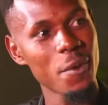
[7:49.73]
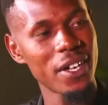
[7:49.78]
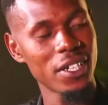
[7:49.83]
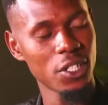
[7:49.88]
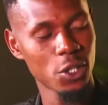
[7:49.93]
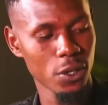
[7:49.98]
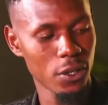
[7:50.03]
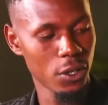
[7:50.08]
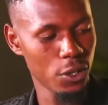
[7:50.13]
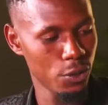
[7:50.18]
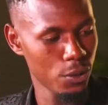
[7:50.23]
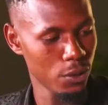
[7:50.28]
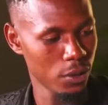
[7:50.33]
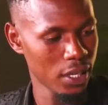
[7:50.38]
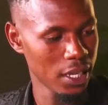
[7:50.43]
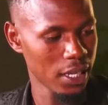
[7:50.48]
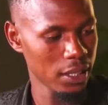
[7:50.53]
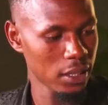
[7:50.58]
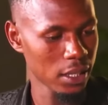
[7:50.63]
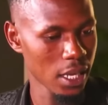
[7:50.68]
told you,
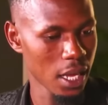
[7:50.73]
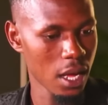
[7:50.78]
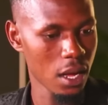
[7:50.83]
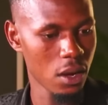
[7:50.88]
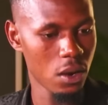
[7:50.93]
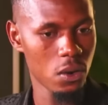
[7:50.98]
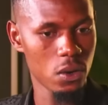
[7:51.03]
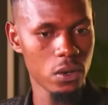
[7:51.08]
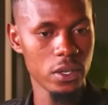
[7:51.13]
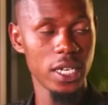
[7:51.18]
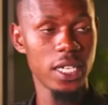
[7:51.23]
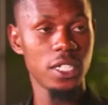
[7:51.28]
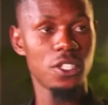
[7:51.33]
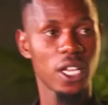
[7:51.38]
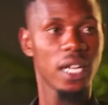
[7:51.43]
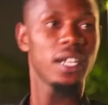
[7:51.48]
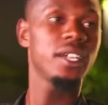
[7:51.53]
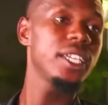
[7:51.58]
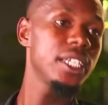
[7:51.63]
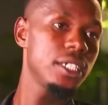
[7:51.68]
that's how nature
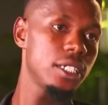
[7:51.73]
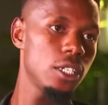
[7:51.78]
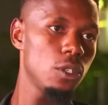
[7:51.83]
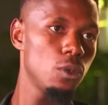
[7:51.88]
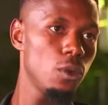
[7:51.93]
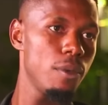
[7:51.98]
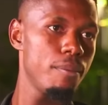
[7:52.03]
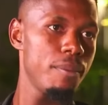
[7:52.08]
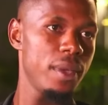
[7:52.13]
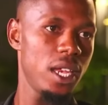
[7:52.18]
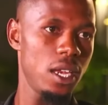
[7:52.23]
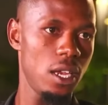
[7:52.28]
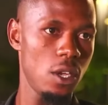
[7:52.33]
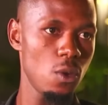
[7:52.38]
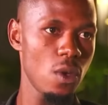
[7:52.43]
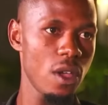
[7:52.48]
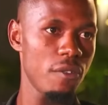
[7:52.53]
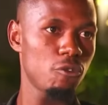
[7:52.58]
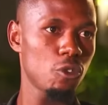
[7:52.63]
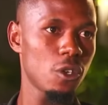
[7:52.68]
created women, and we
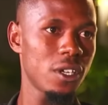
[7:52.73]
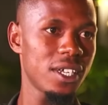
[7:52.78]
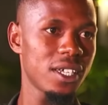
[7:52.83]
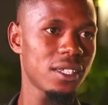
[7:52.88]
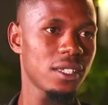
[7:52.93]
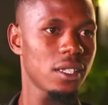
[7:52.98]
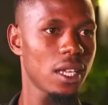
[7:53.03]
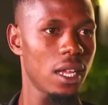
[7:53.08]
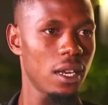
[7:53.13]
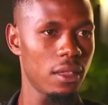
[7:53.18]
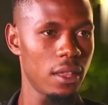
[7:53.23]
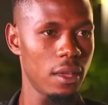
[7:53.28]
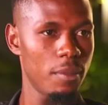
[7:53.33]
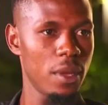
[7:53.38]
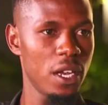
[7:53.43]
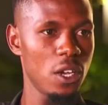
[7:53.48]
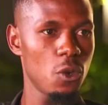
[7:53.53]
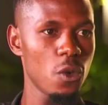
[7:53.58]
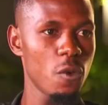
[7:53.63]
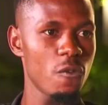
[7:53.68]
have to understand them,
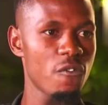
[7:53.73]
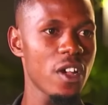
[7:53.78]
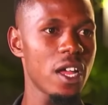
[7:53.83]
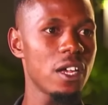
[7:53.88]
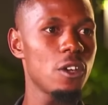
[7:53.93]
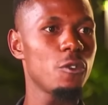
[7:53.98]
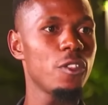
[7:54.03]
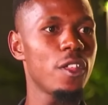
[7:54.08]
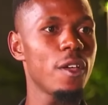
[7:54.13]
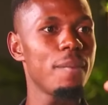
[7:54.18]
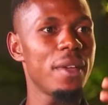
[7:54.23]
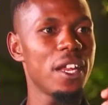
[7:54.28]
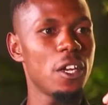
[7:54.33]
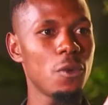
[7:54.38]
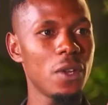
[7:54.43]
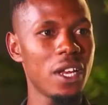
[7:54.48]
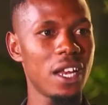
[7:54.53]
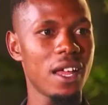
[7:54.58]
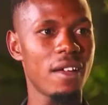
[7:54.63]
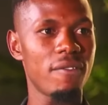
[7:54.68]
and we value them, and we
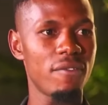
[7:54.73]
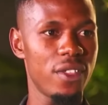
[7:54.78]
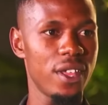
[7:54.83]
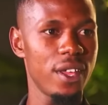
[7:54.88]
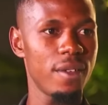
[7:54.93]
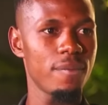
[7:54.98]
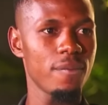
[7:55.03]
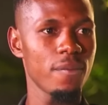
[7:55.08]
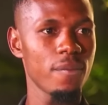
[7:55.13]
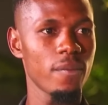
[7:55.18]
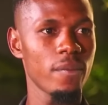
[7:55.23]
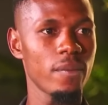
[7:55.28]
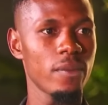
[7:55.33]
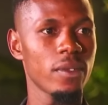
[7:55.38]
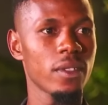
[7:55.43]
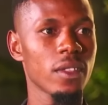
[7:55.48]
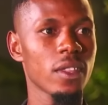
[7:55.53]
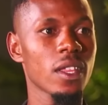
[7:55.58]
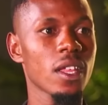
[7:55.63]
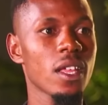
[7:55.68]
love them.
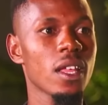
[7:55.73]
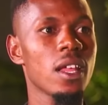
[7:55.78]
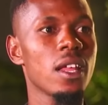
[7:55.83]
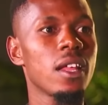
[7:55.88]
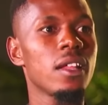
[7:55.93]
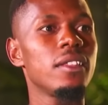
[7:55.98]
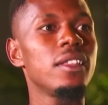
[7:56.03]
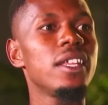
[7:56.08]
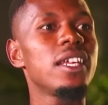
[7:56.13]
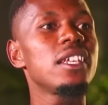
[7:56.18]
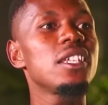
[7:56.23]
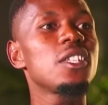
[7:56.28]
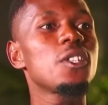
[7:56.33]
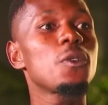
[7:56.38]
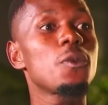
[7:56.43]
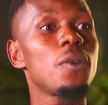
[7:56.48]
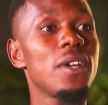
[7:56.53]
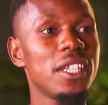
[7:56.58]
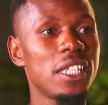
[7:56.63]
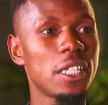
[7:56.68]
The reason
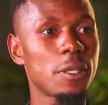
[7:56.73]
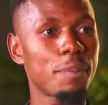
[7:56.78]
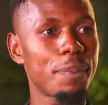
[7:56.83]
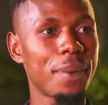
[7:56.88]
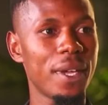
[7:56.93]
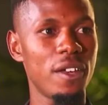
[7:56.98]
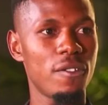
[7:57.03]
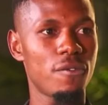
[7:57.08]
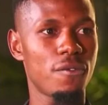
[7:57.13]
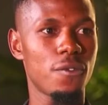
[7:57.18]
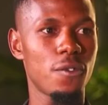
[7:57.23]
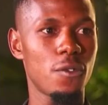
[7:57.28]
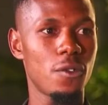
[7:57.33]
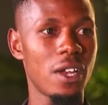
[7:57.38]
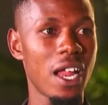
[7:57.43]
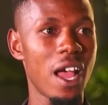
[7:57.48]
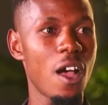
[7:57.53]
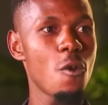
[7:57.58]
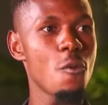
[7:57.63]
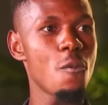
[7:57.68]
why it's painful,
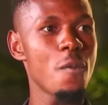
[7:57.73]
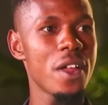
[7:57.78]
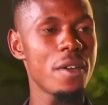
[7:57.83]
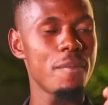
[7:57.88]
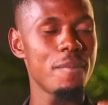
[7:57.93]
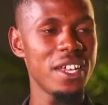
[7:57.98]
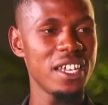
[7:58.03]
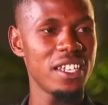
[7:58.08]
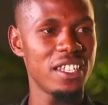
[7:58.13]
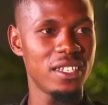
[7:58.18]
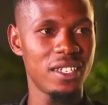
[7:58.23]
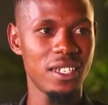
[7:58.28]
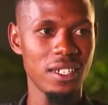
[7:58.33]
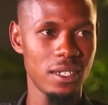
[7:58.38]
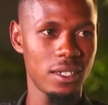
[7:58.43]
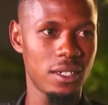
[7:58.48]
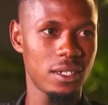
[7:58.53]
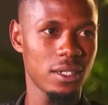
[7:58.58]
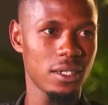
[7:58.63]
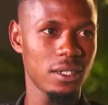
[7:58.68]
a woman may
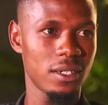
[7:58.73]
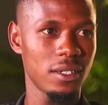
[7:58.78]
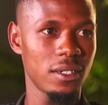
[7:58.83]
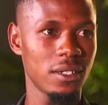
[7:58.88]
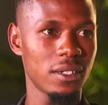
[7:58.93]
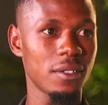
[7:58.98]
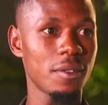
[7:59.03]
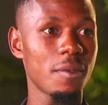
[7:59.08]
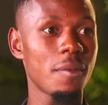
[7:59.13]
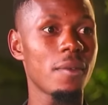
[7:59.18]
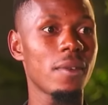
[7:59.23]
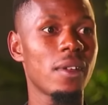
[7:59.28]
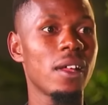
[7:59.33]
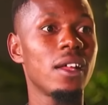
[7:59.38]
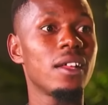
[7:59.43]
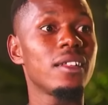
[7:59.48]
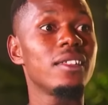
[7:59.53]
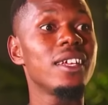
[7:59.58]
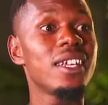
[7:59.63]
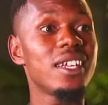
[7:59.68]
cheat.
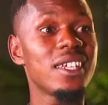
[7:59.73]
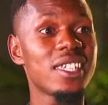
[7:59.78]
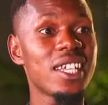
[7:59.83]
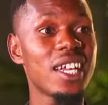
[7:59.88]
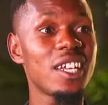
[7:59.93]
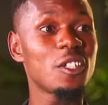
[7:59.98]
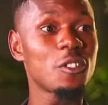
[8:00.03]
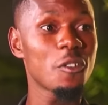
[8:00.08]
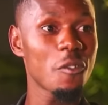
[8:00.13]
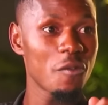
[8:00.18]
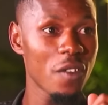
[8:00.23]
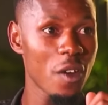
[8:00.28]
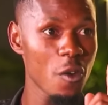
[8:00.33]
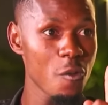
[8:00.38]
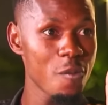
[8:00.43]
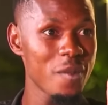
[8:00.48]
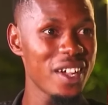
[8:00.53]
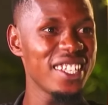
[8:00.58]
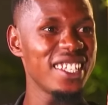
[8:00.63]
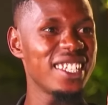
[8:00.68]
The result of a
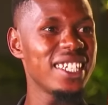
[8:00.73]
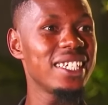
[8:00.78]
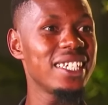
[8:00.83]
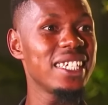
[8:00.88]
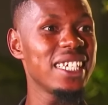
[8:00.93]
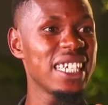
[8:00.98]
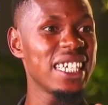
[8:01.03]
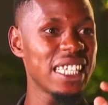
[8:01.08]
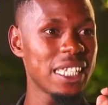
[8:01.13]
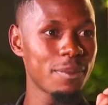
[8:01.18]
woman cheating is